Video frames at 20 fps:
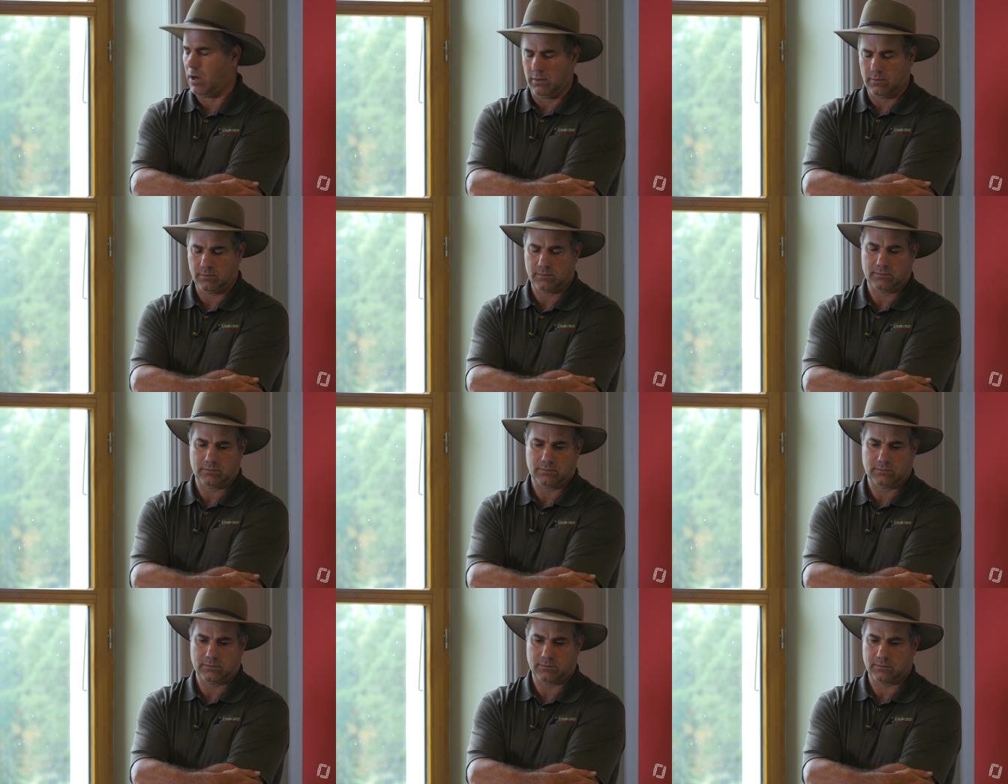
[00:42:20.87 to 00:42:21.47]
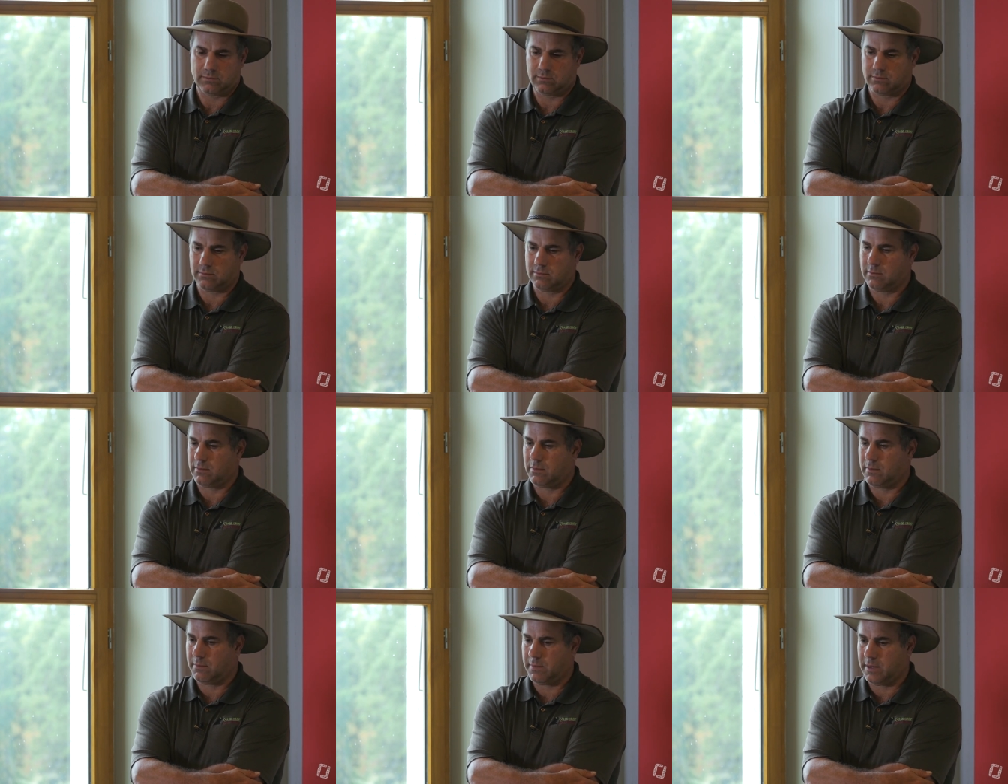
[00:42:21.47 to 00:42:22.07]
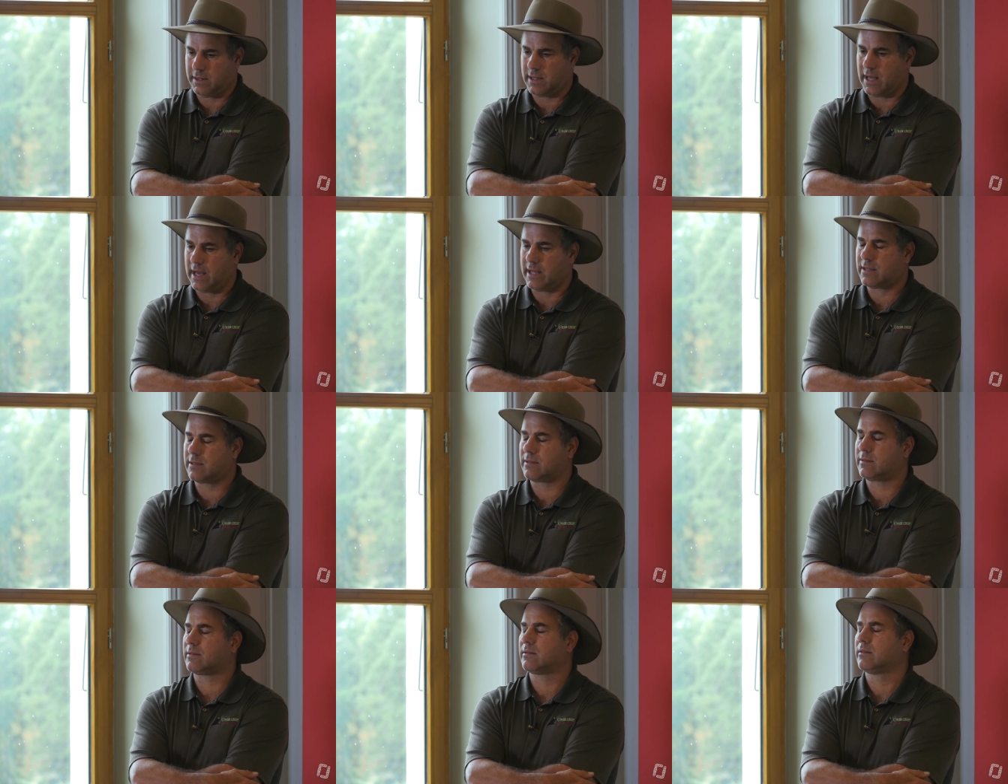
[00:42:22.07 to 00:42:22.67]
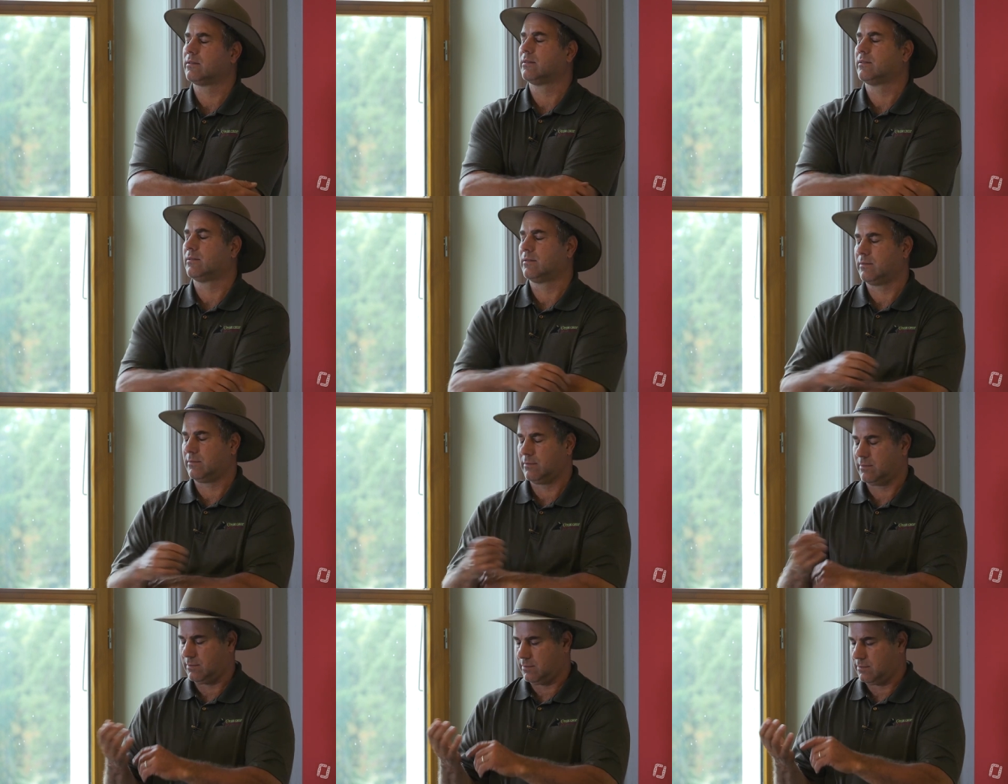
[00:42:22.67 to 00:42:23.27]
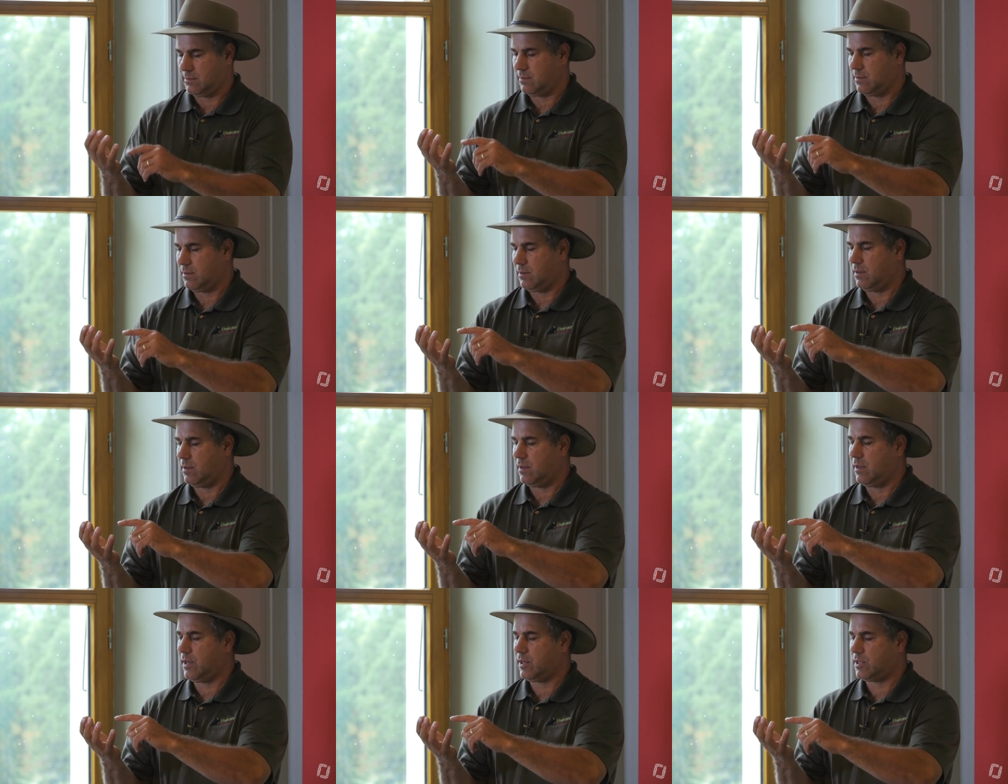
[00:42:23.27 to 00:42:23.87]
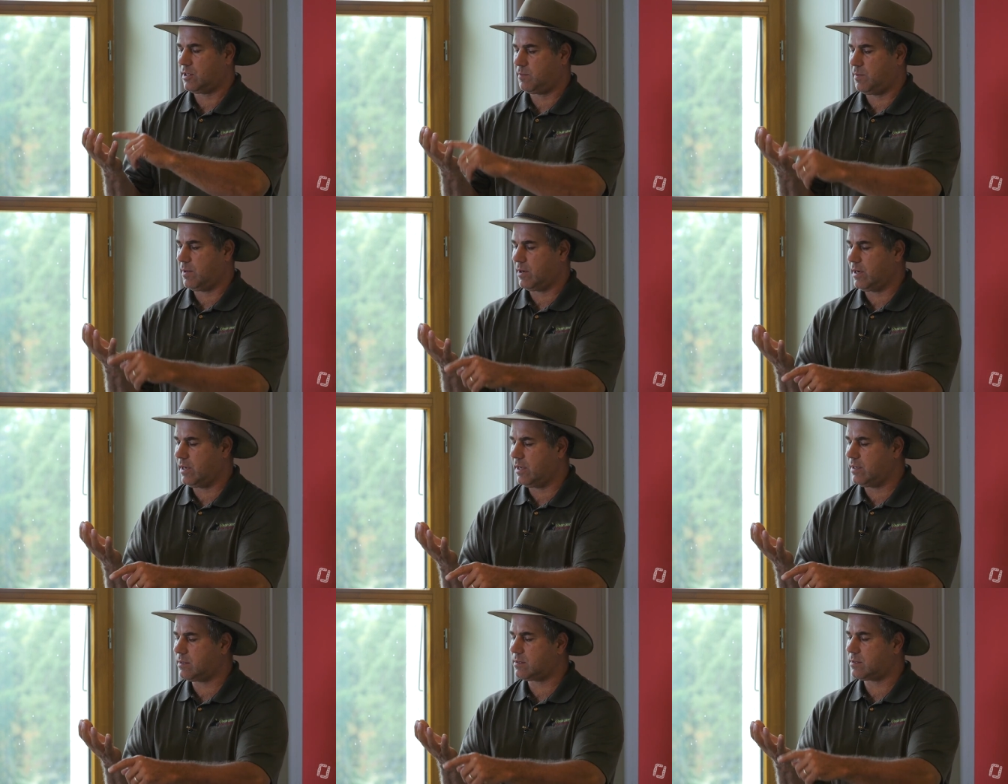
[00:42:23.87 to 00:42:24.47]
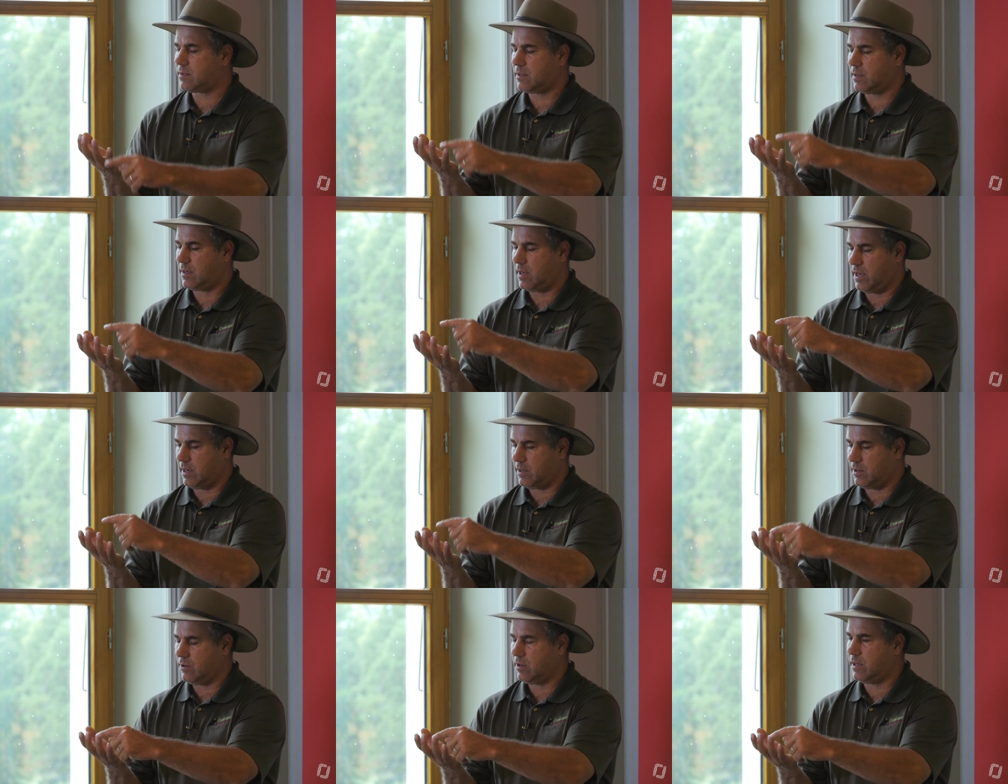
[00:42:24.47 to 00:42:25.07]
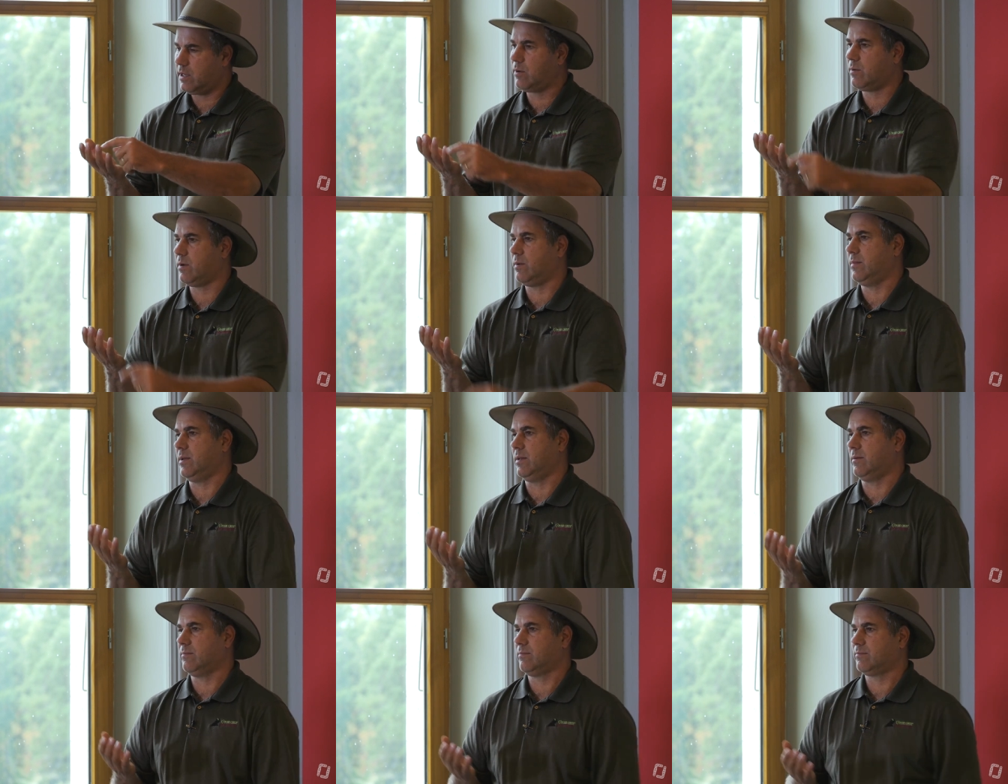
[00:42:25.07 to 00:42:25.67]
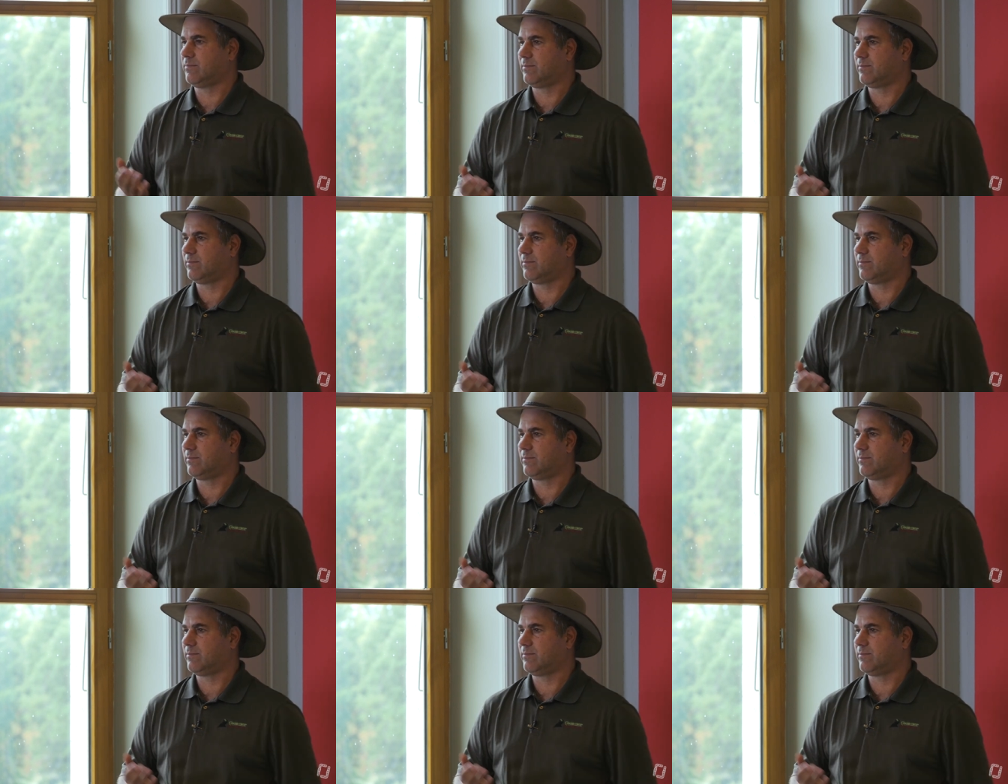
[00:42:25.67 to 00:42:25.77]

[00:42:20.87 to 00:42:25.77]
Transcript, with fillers: don't expect problems. No, c'est la même densité. Experience and good equipment.